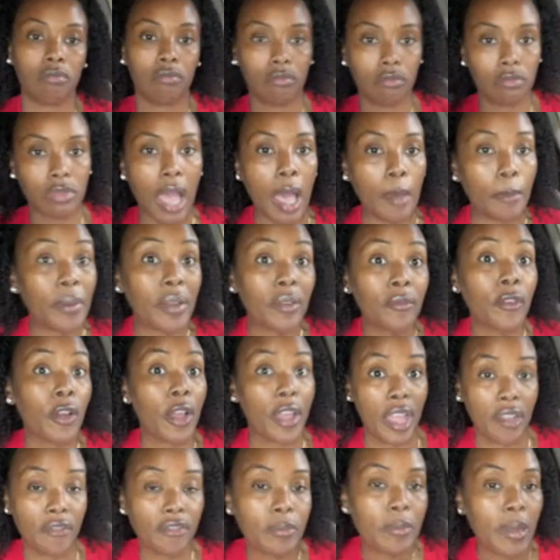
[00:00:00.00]
happen for
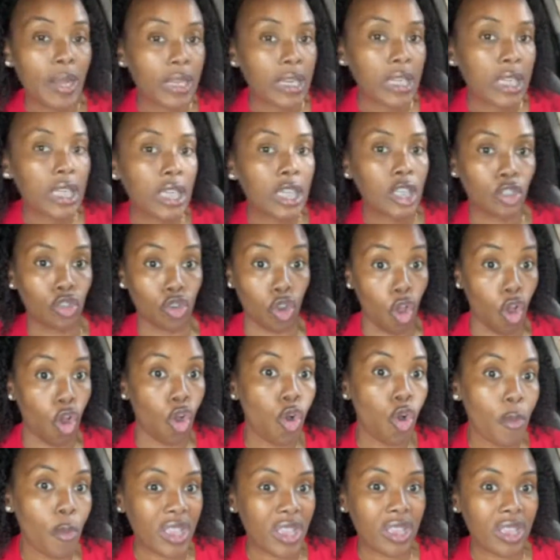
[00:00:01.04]
everybody? No,
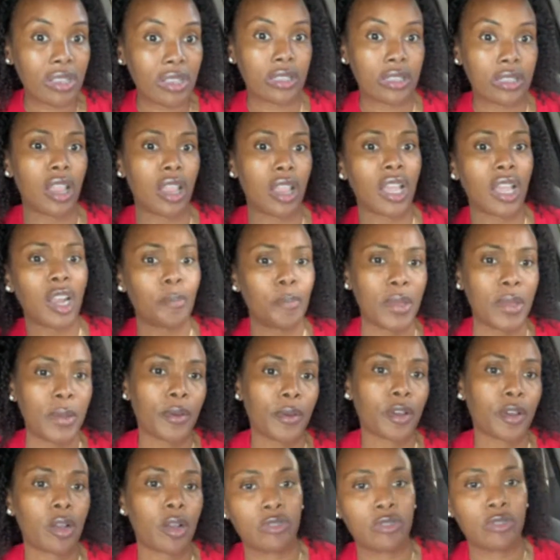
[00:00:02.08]
because a lot of people
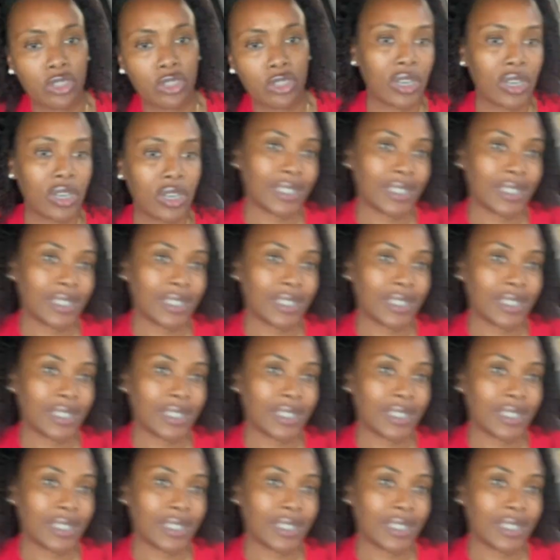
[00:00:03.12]
come to the United